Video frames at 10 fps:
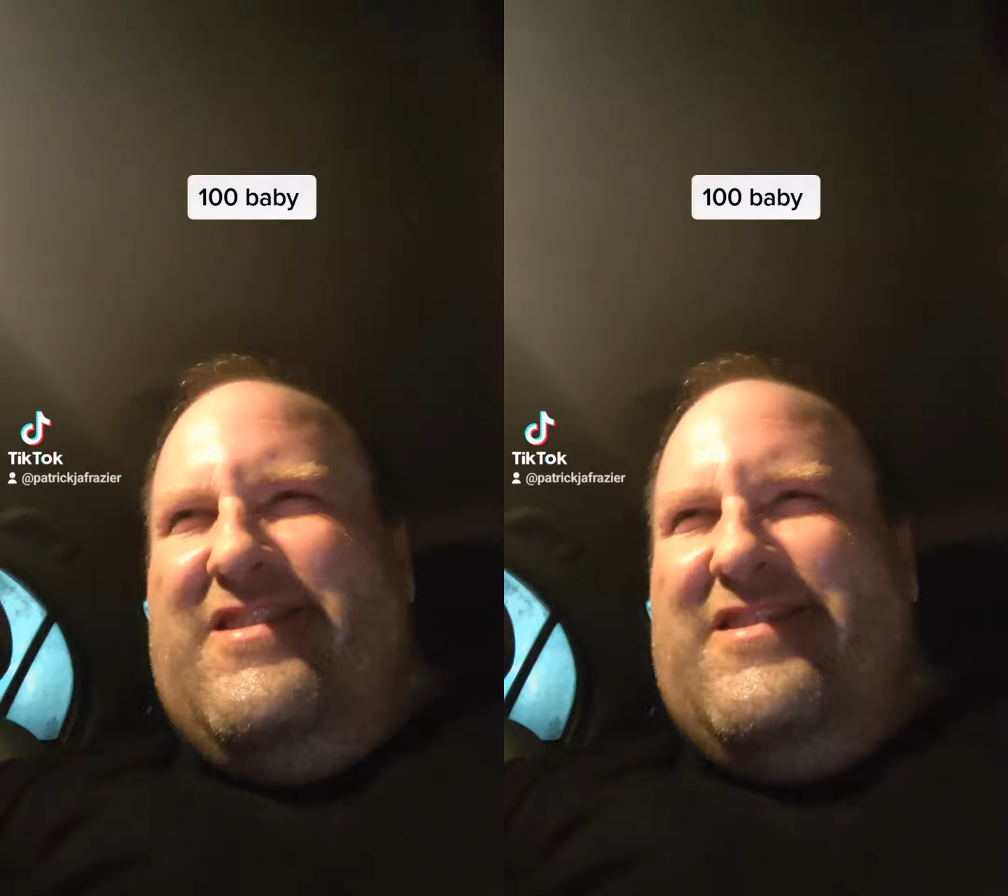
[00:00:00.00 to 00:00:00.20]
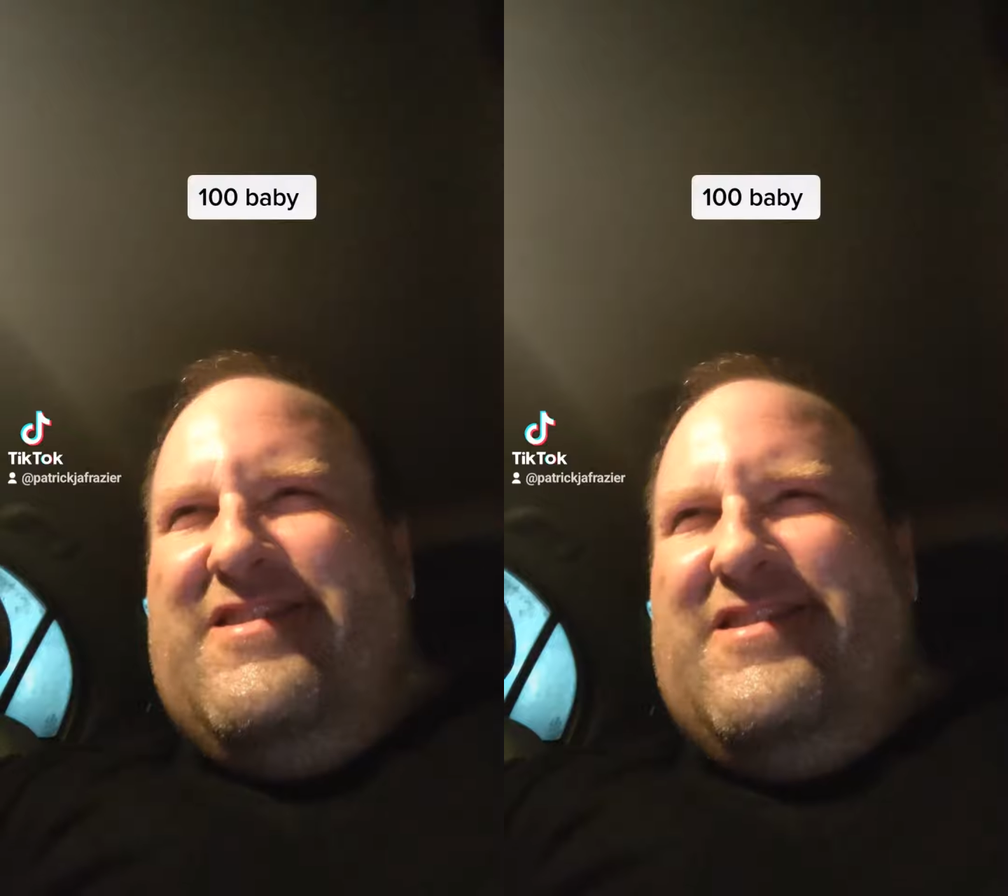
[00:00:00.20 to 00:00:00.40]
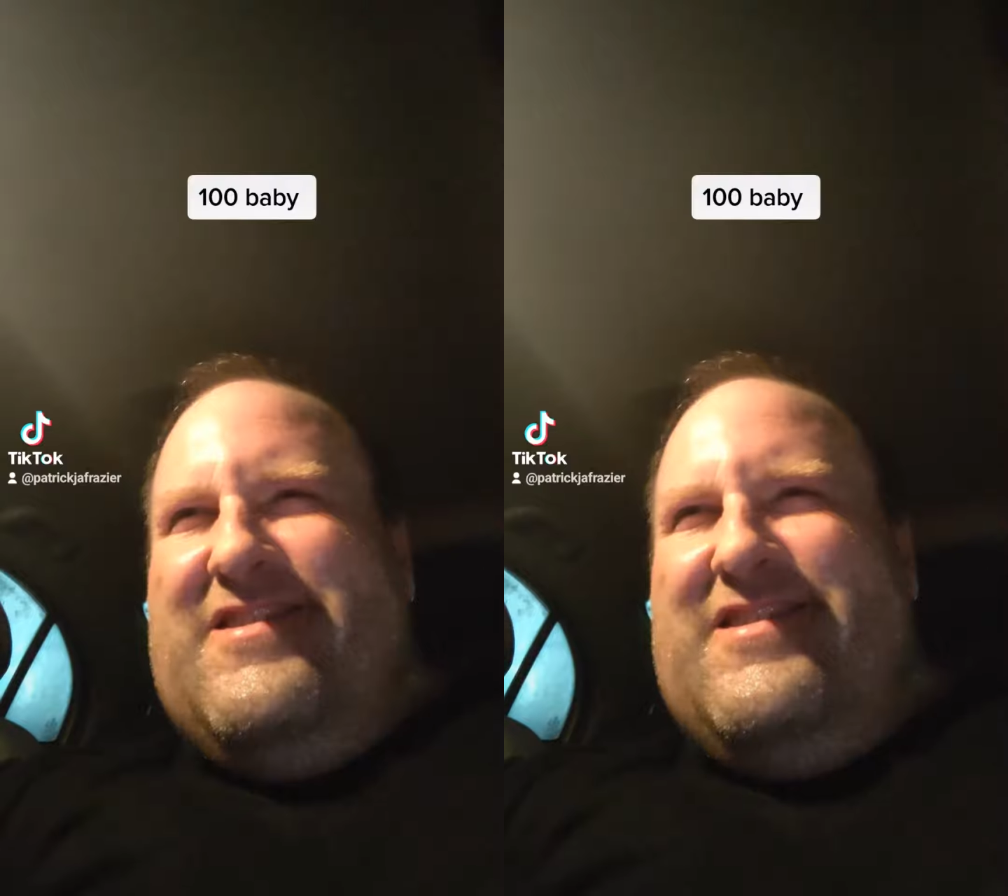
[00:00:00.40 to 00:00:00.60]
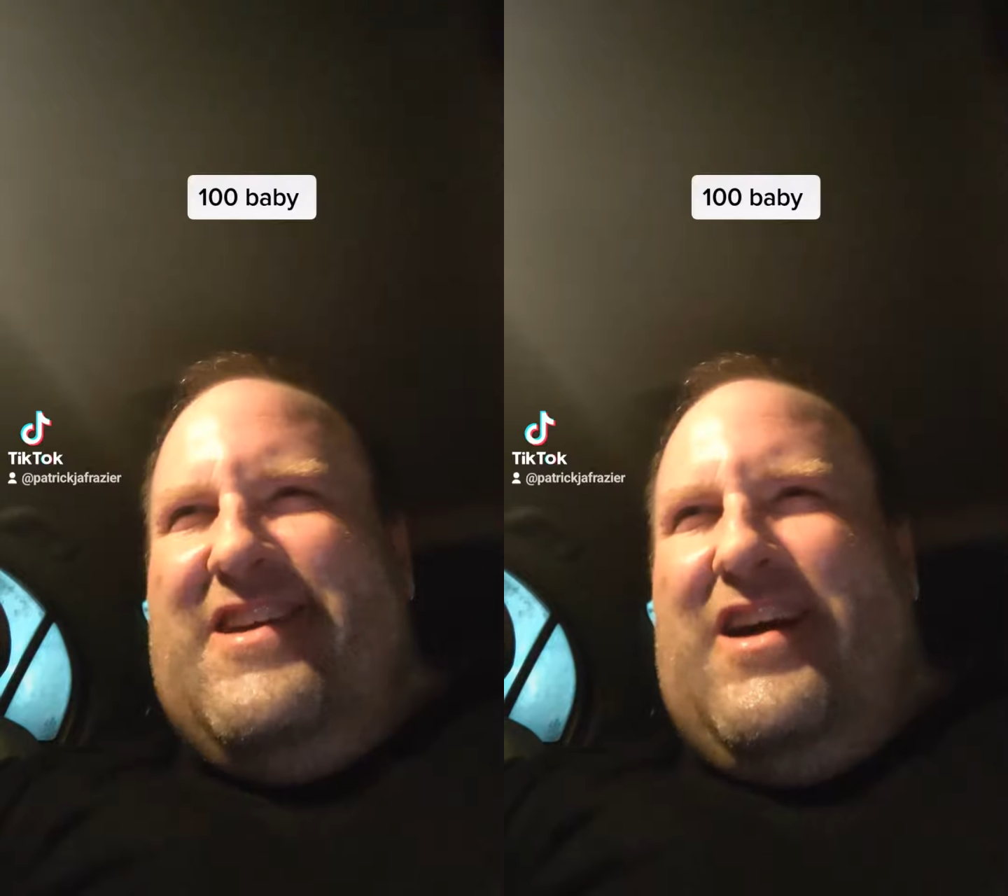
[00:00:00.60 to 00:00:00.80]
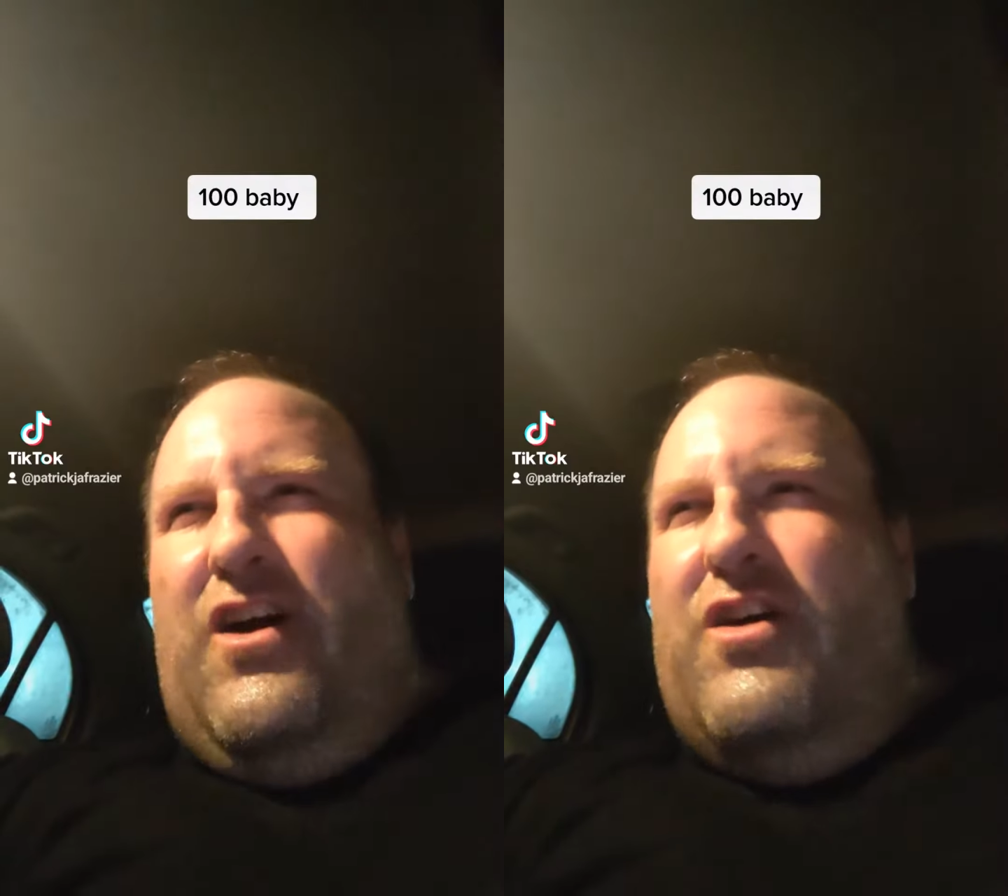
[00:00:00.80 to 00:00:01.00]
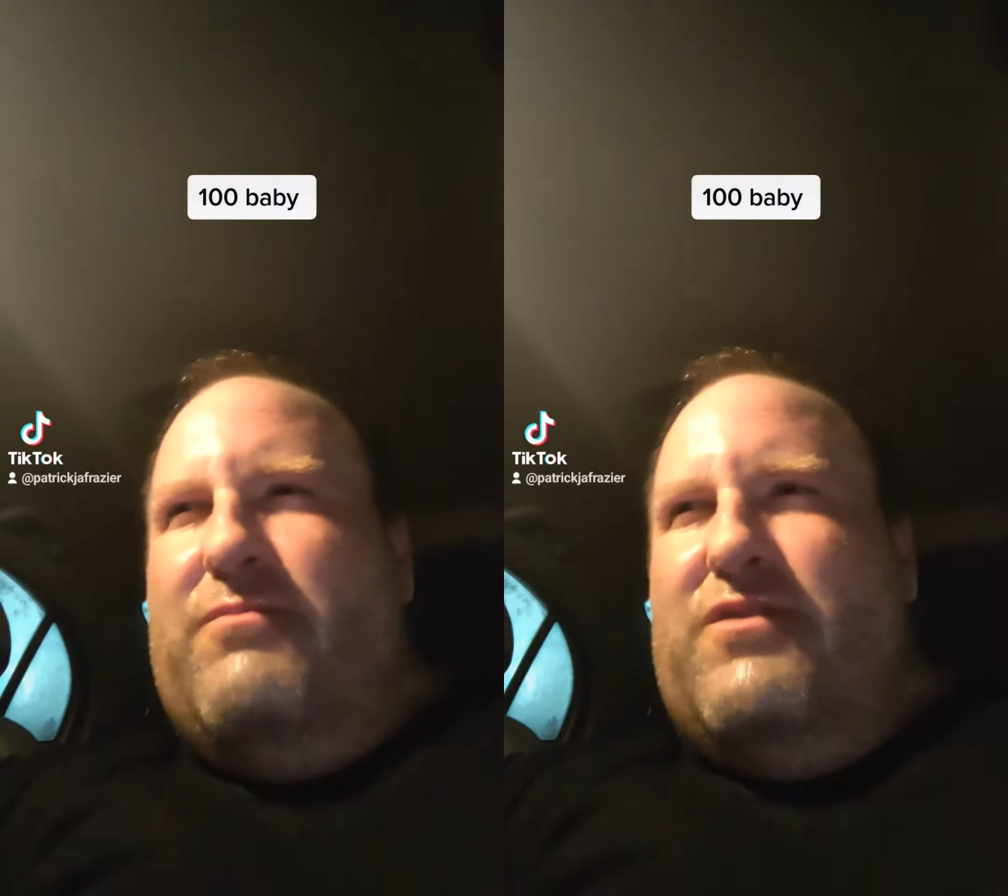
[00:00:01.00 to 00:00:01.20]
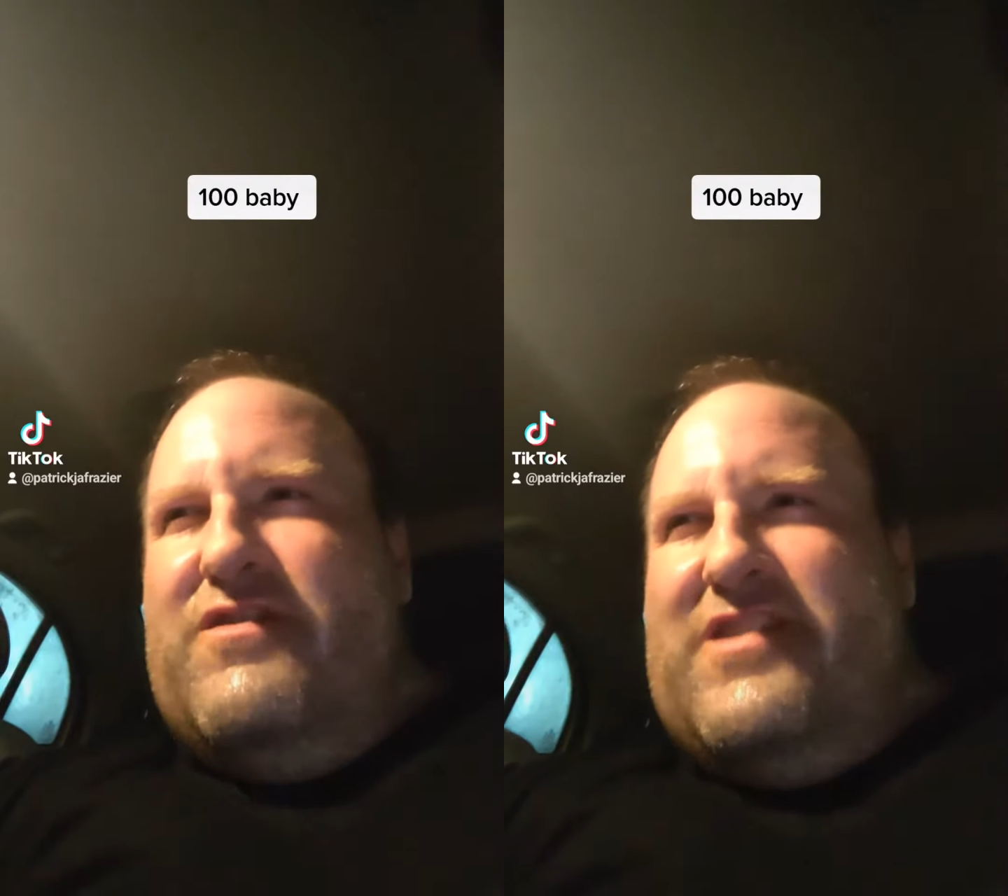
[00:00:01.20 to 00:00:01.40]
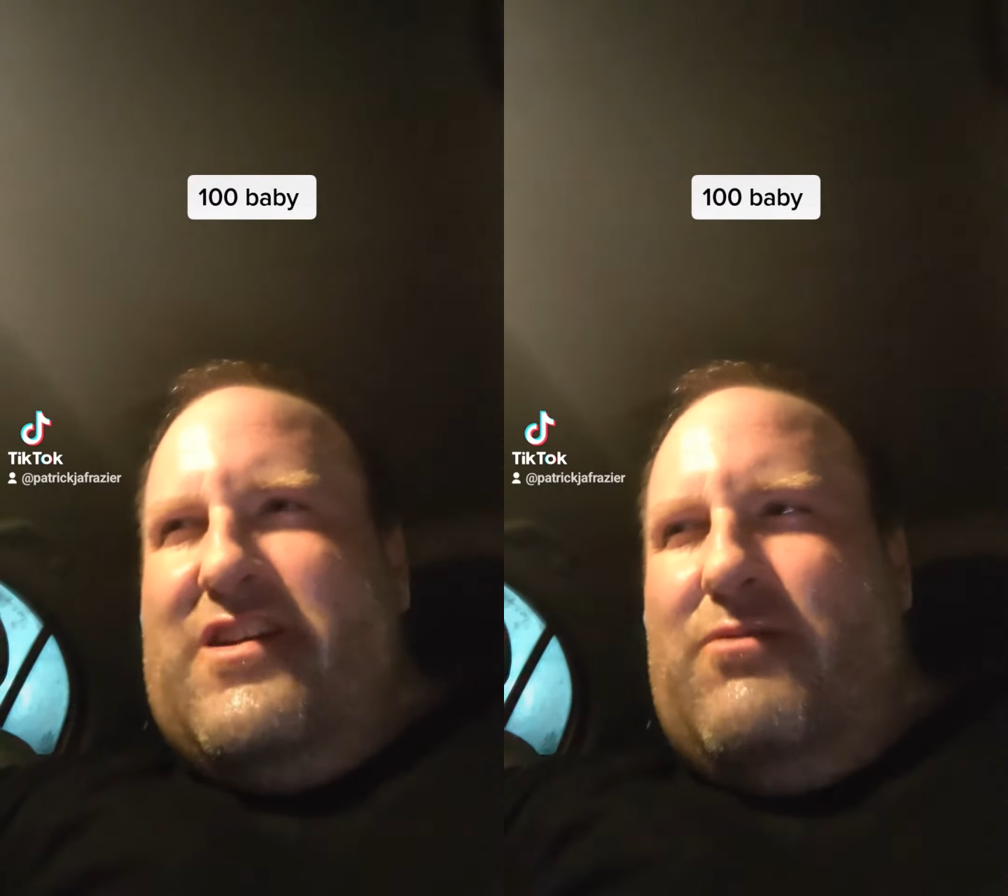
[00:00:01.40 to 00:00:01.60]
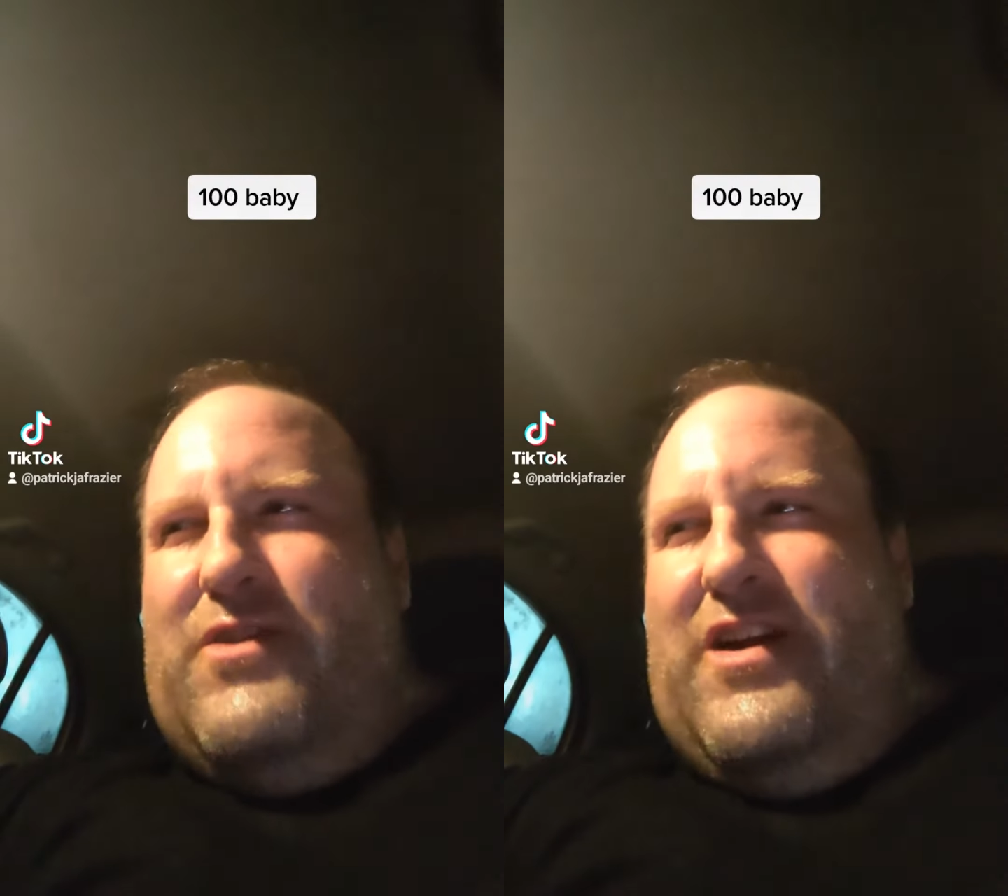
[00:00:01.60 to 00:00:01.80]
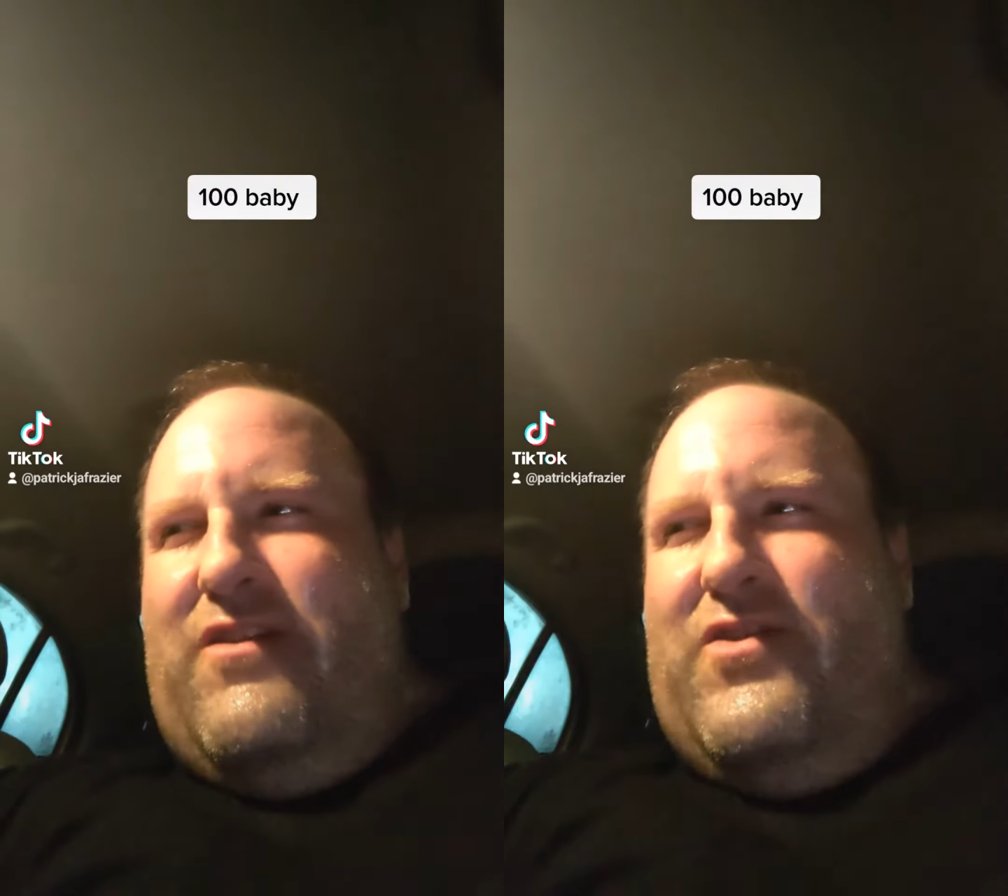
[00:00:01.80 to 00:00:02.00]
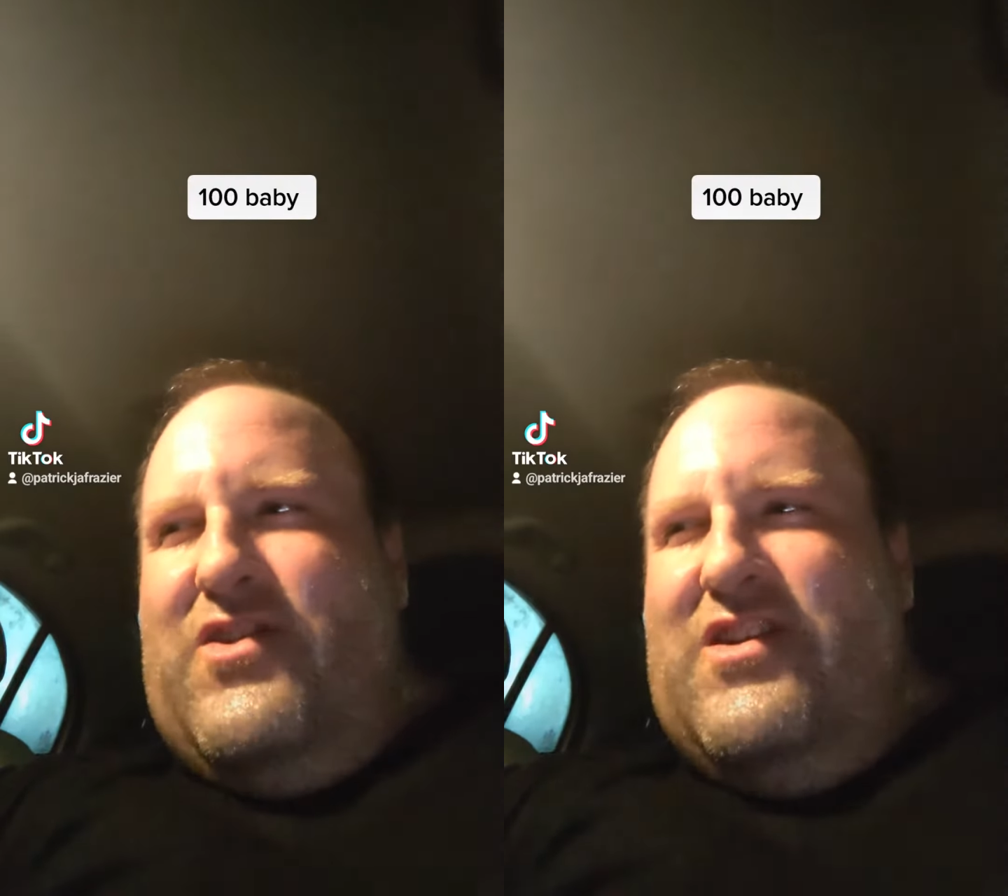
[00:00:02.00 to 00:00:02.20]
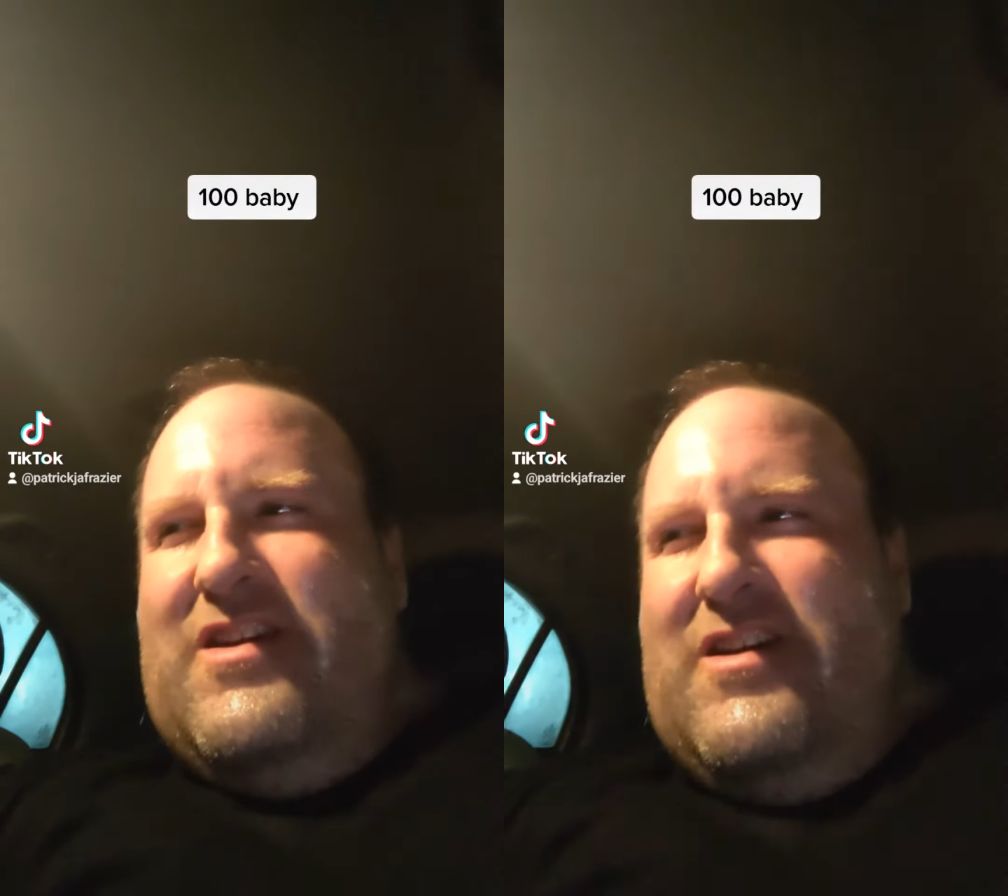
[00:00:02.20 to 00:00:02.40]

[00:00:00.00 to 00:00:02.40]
It's like art music or whatever,